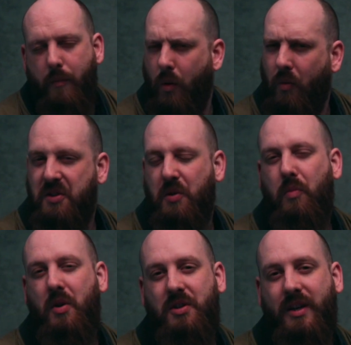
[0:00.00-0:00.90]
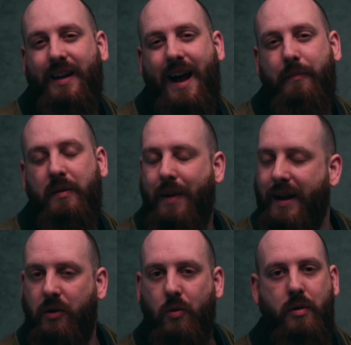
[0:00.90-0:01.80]
But what's the worst that could happen
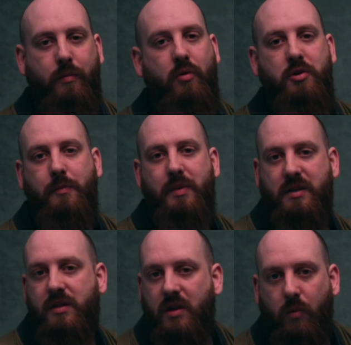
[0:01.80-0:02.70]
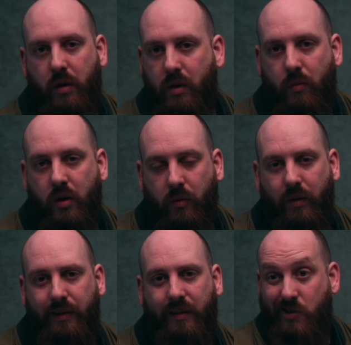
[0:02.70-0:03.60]
by going and approach a business you're wanting to work
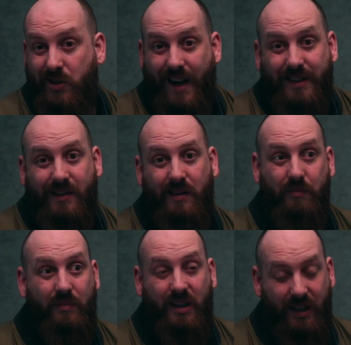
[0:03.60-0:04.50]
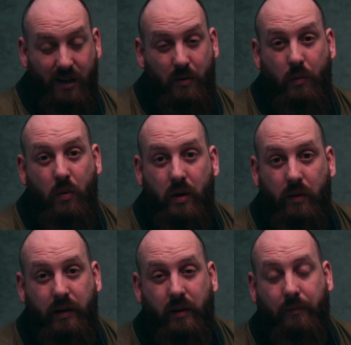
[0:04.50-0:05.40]
with and just ask them, can I come and work
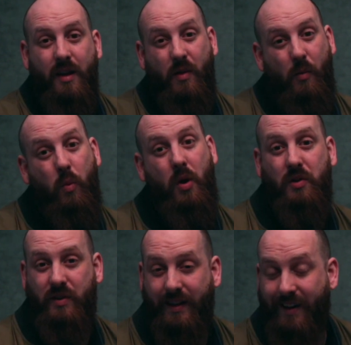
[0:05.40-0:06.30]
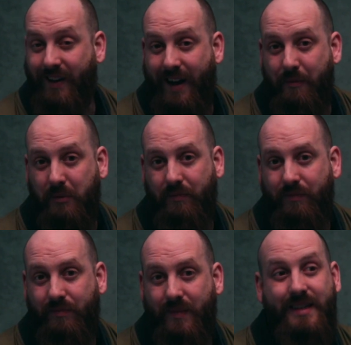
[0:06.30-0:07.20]
with you? The worst thing that can happen
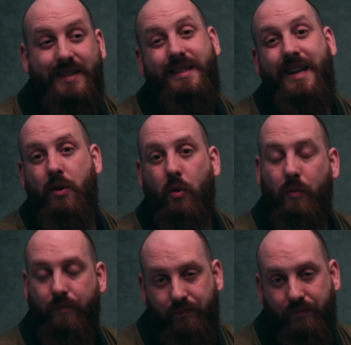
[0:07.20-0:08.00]
is they say no.